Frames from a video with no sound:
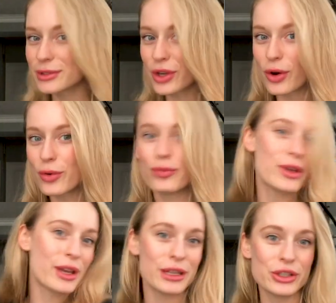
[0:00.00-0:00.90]
so
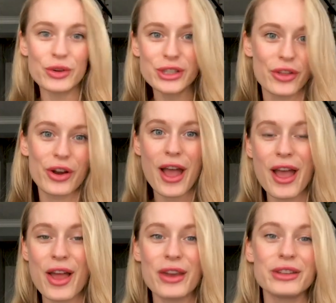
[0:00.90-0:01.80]
we can get to know each other,
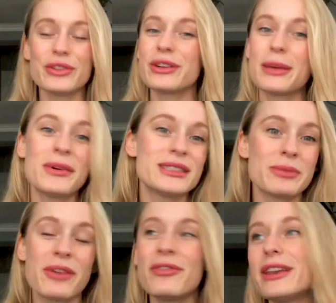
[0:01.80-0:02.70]
and you can keep on
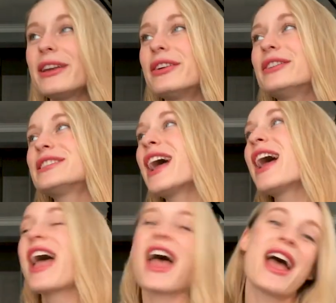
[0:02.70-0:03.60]
seeing my videos,
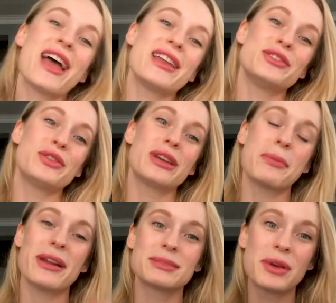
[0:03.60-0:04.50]
and you can
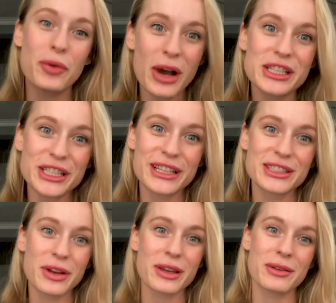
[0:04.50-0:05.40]
keep on asking me
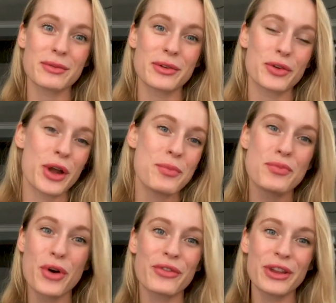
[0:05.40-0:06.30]
questions so I can create
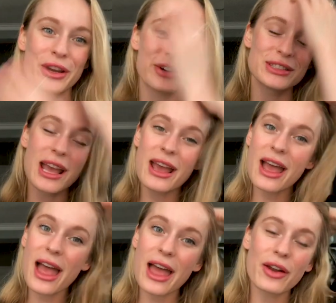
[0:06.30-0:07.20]
more videos
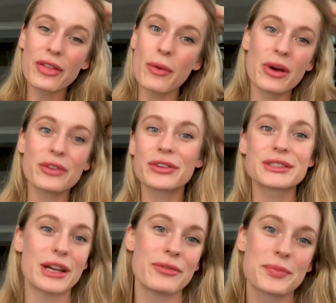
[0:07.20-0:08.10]
and all that wonderful
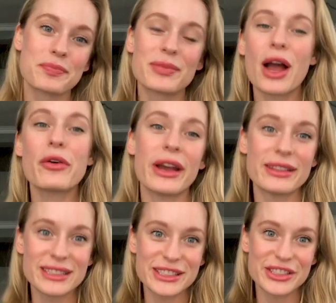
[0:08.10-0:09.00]
stuff.
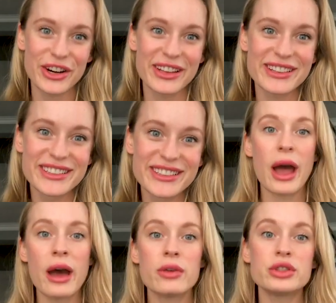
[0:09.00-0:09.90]
Okay, let's get started.
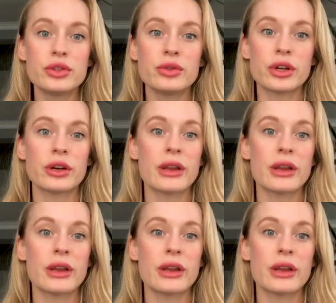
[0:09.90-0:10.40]
How do you